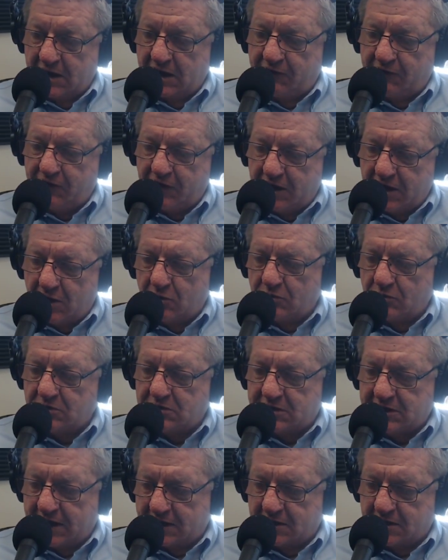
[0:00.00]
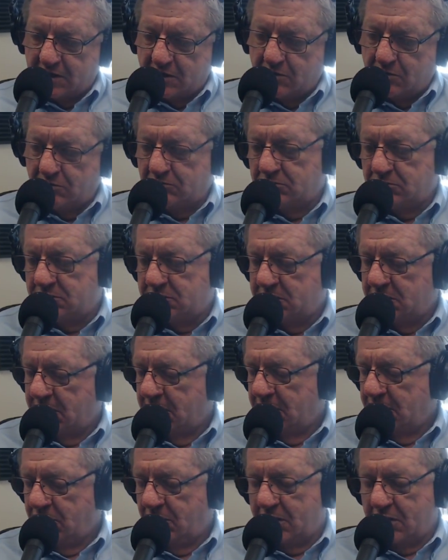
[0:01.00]
If you don't set goals,
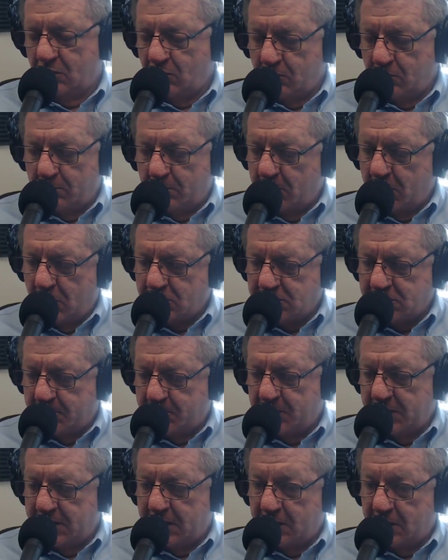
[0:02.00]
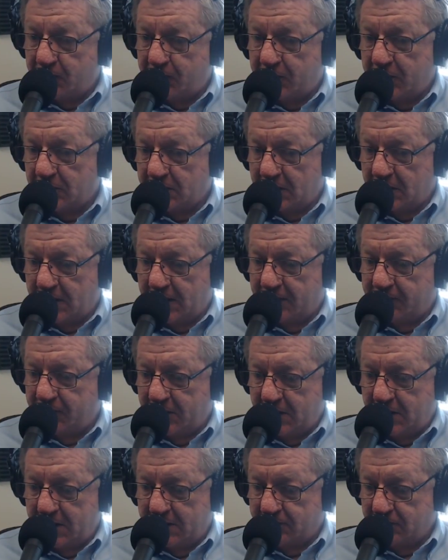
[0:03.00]
you can march up and down the field of life
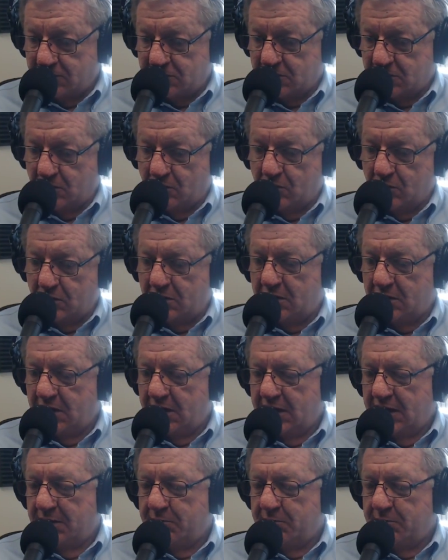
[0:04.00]
and never score.